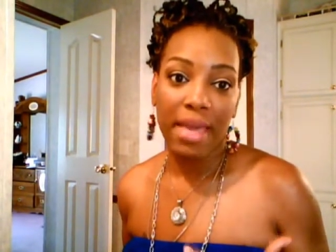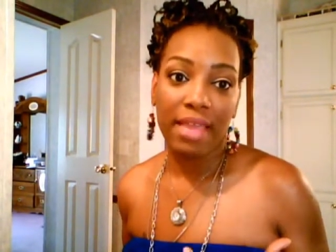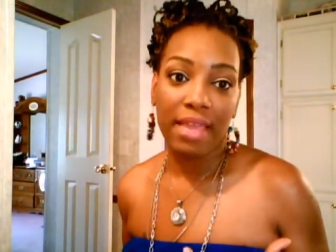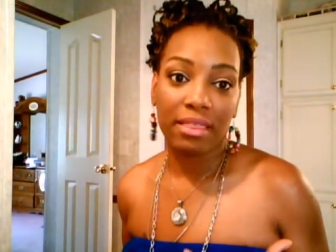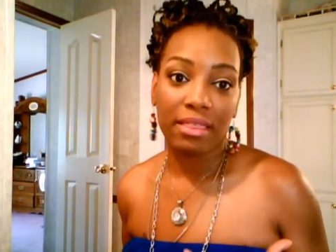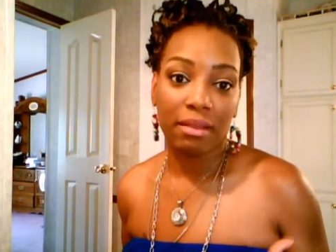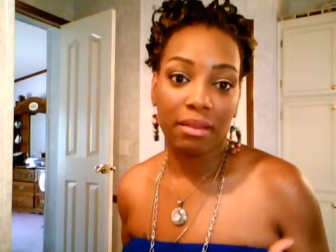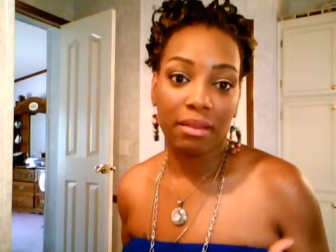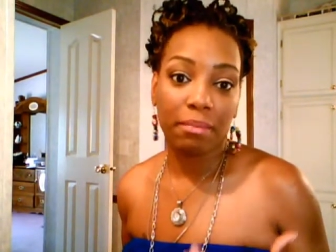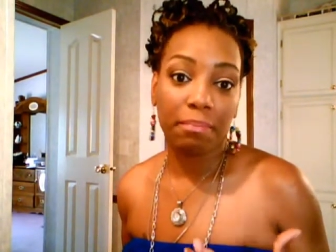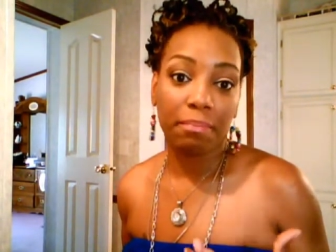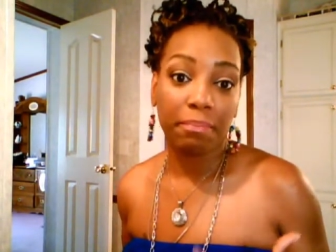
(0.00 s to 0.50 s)

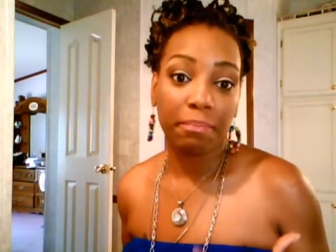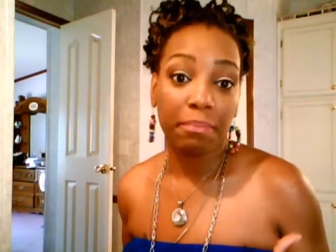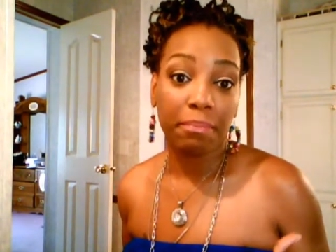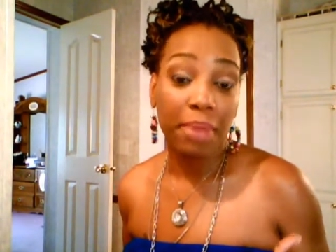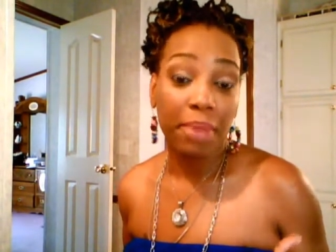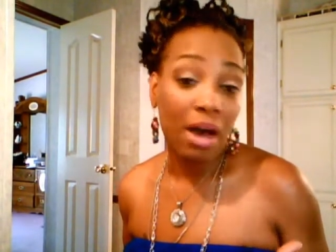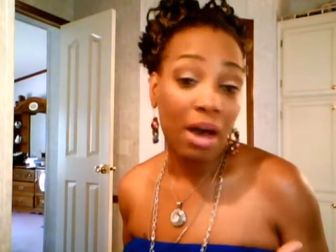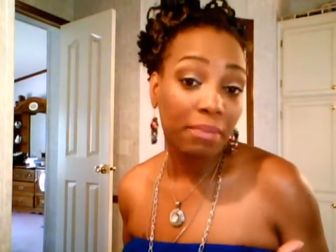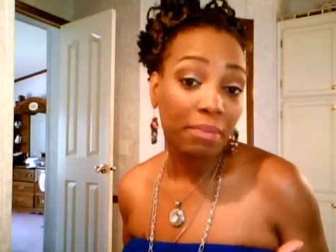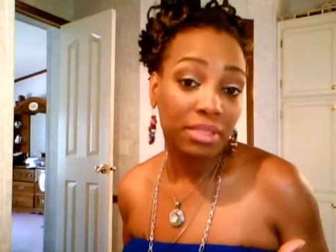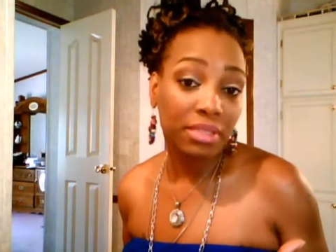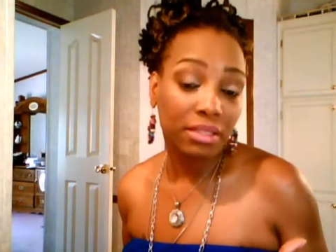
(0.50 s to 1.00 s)
the
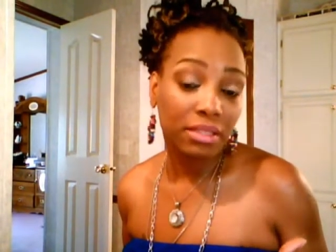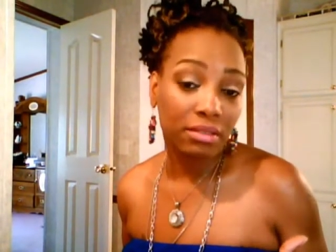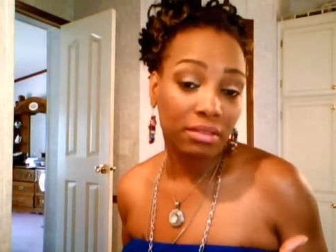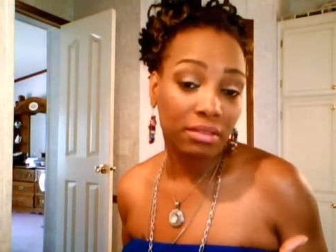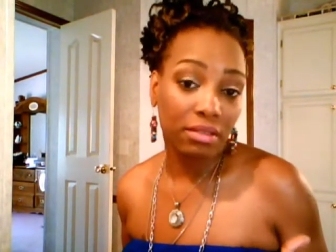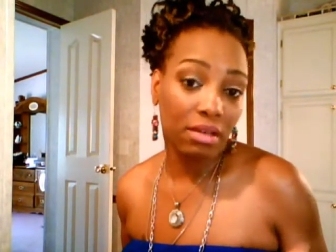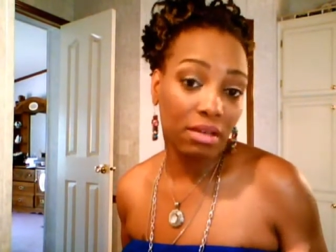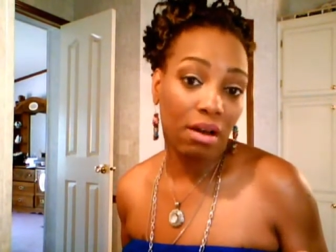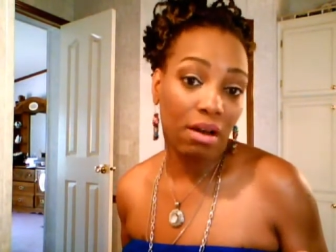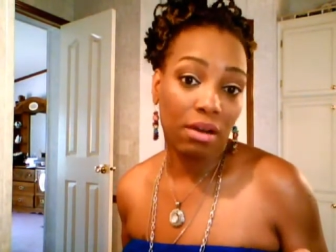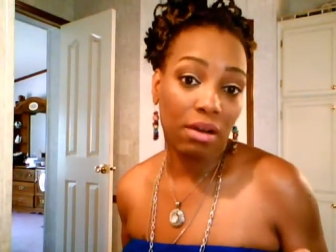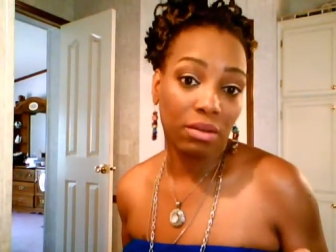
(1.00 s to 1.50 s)
bumps
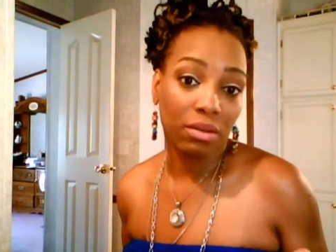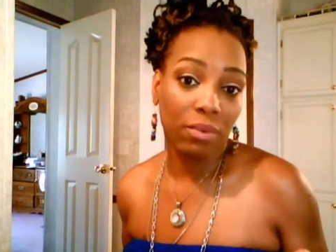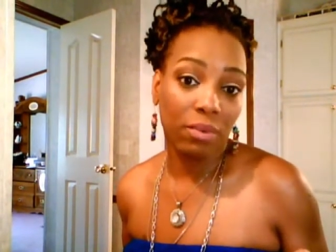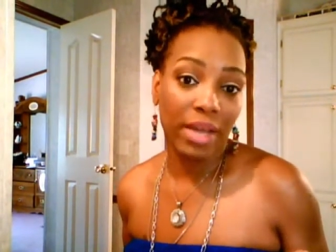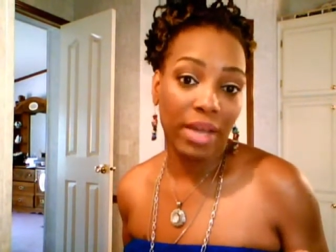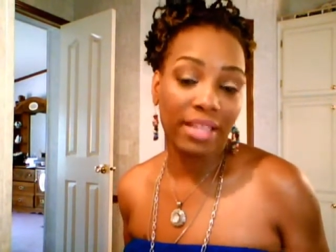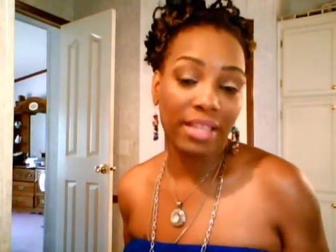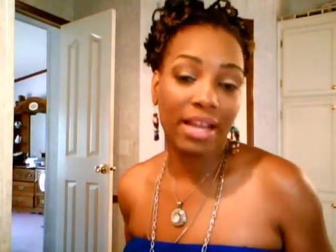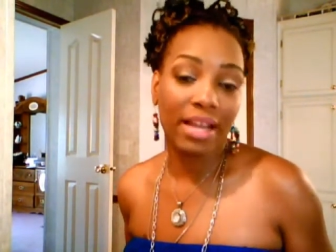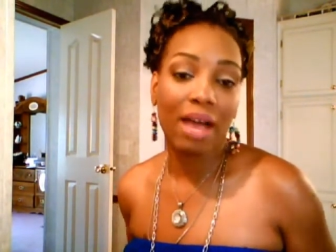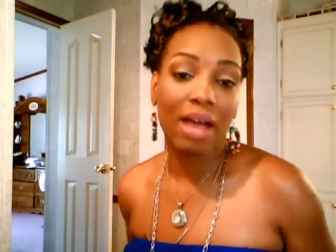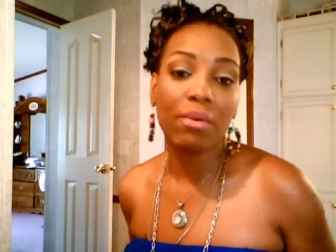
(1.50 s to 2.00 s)
gone away
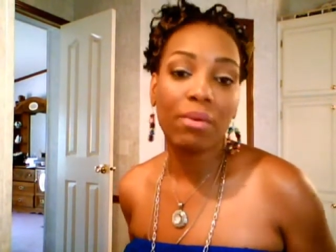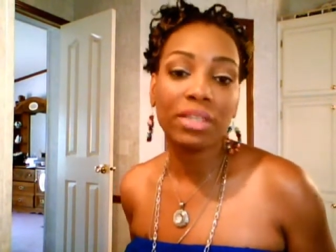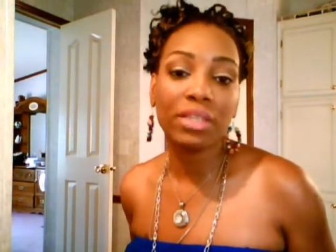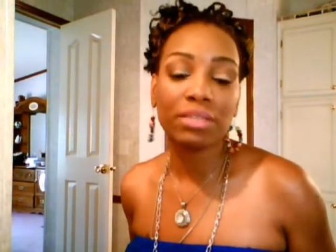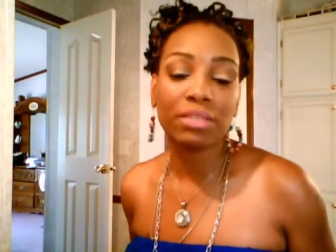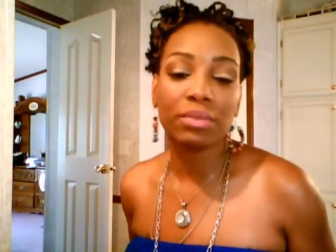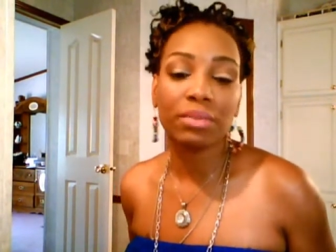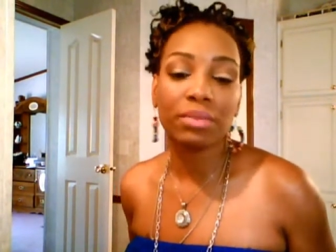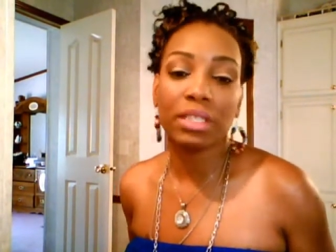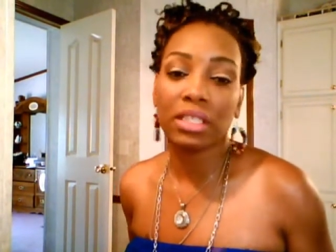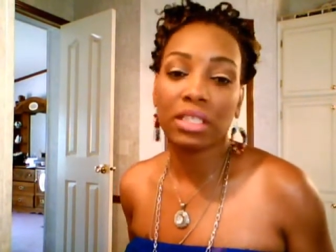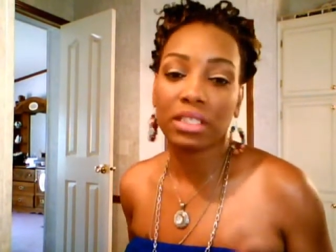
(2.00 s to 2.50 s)
that I wasn't
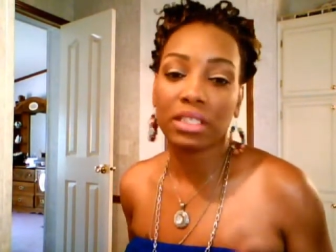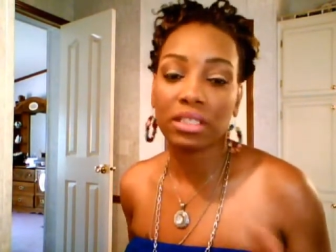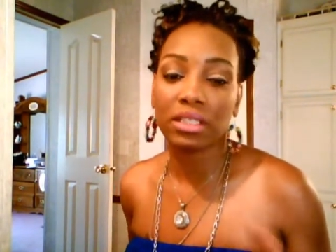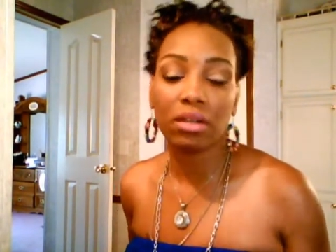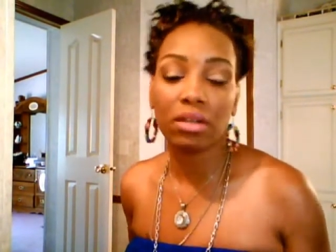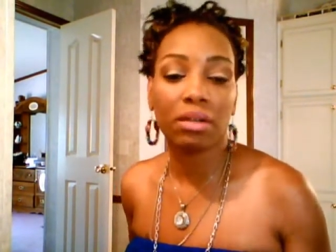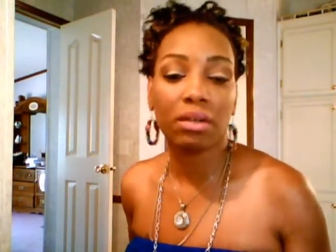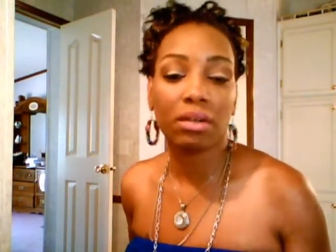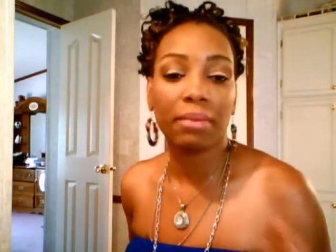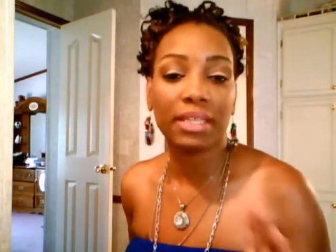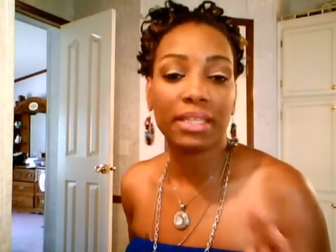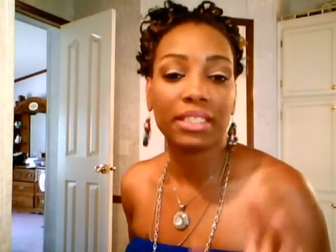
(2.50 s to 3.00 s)
really
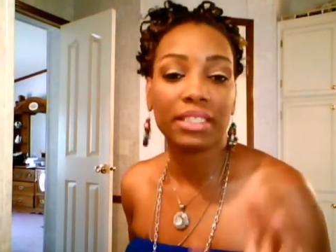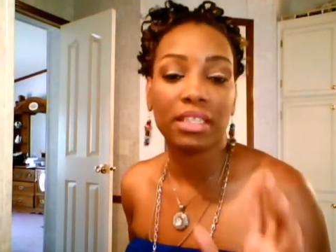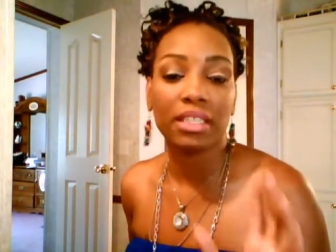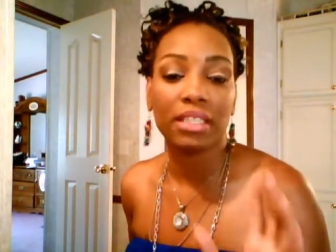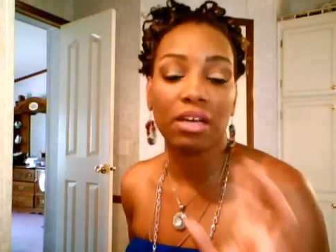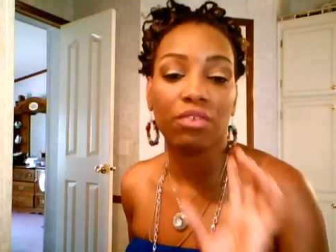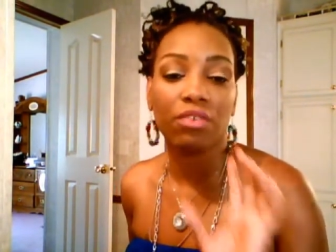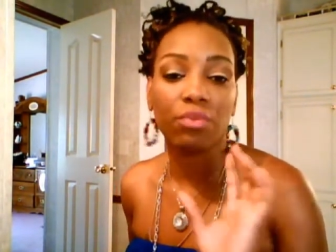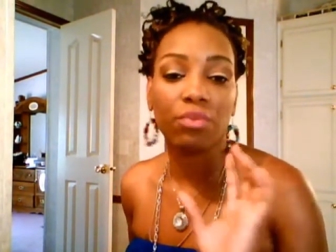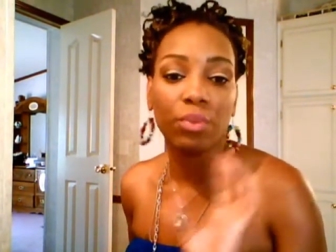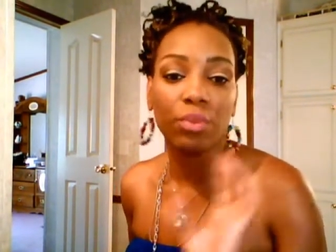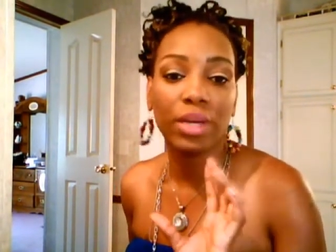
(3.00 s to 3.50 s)
concerning
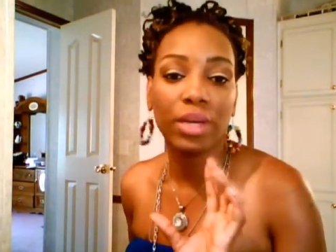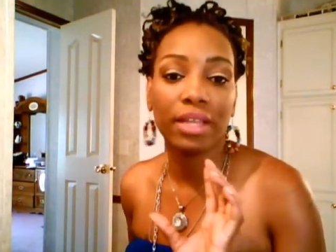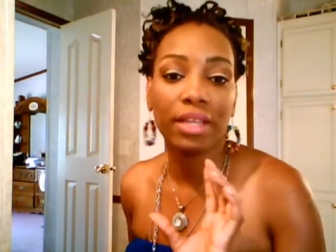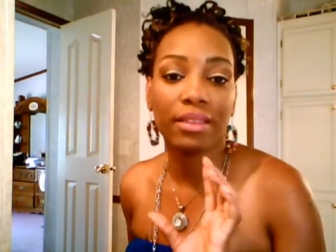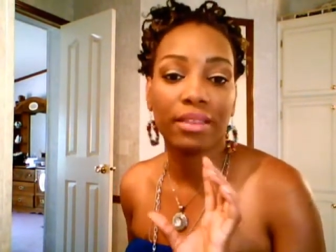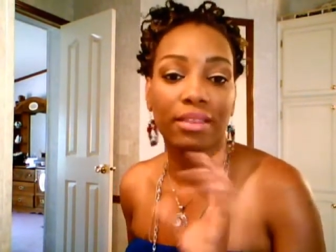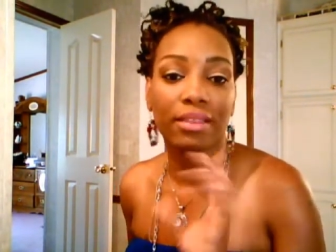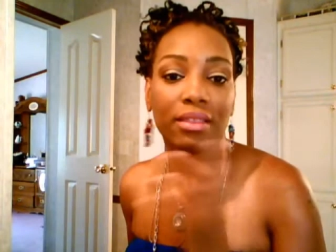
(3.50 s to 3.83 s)
myself with